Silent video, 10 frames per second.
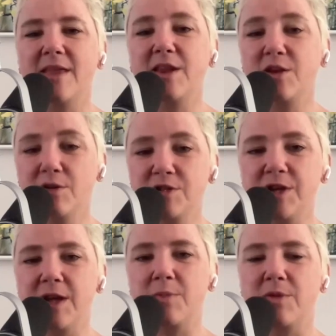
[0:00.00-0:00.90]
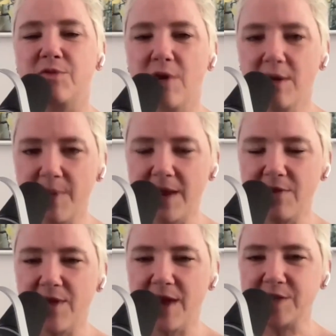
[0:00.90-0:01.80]
They negotiate with drug
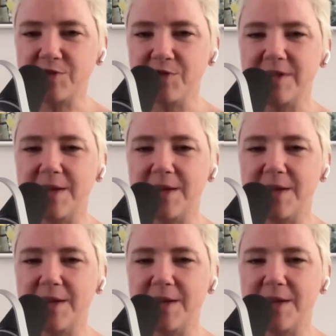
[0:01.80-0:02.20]
manufacturers